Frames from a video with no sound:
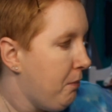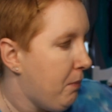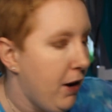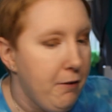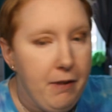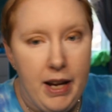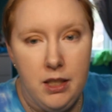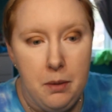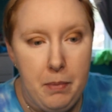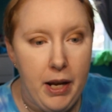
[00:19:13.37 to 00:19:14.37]
my
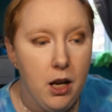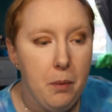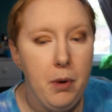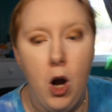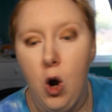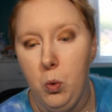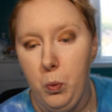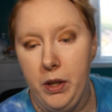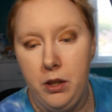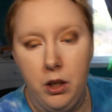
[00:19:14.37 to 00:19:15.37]
face makeup
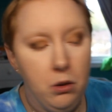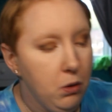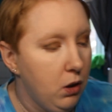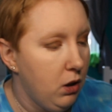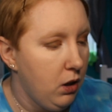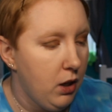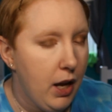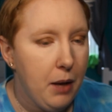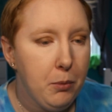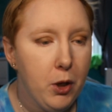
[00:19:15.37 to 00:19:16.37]
with you,
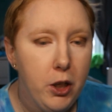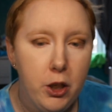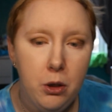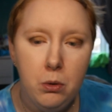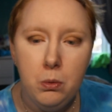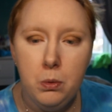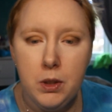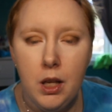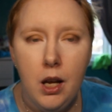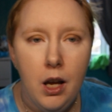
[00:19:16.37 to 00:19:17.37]
and I'm going
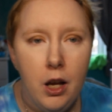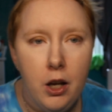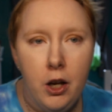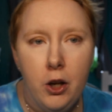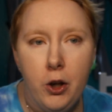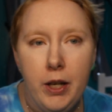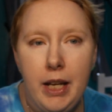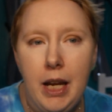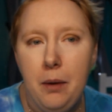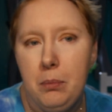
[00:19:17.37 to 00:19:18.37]
to
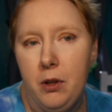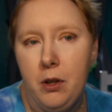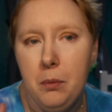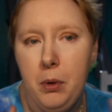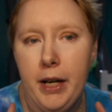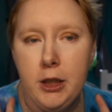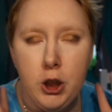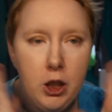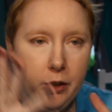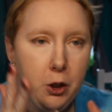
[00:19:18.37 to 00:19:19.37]
keep the
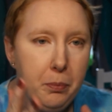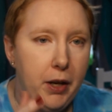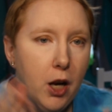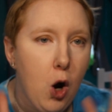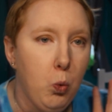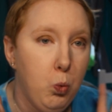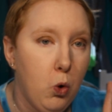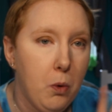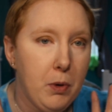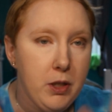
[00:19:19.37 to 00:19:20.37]
complexion a little bit
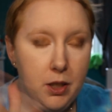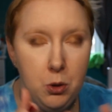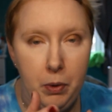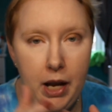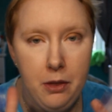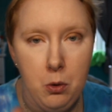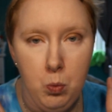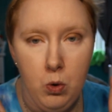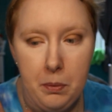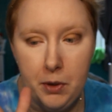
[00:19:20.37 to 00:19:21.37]
warmer since we got the
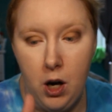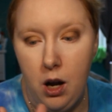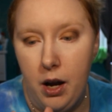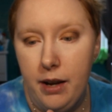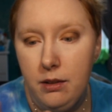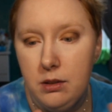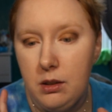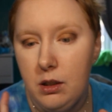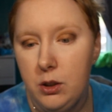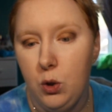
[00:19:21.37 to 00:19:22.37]
warmer
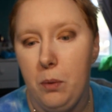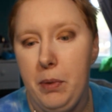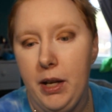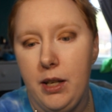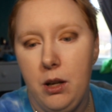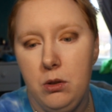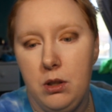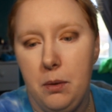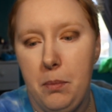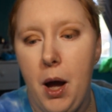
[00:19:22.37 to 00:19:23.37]
eyes. So I picked out
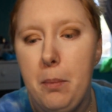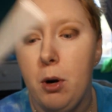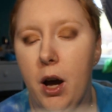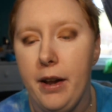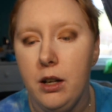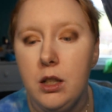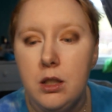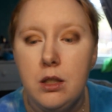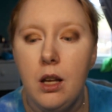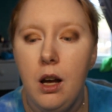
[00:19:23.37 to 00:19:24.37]
some
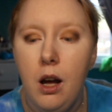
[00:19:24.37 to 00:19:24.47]
products